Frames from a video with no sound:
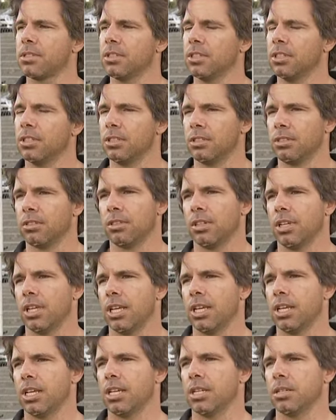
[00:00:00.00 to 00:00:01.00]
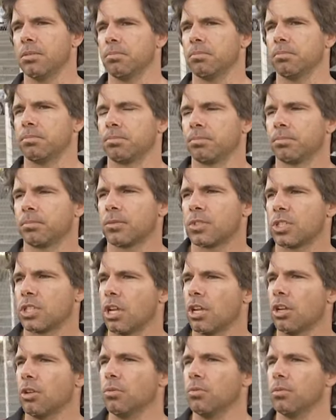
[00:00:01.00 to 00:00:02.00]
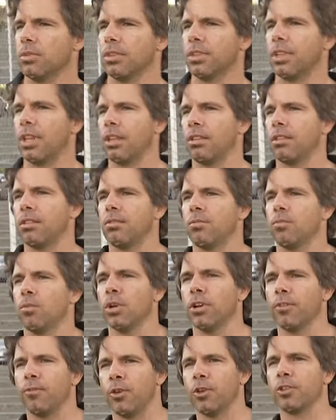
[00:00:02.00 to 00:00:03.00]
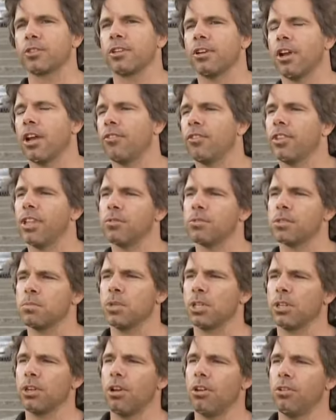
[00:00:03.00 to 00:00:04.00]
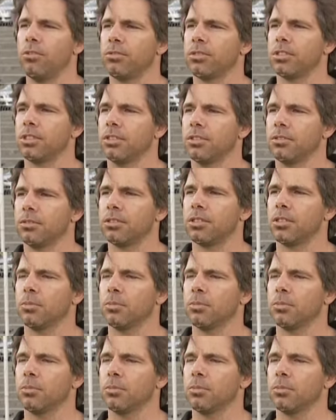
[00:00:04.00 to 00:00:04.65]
Mm-hmm. Um, so that when I first got over, that was my goal to, mm-hmm.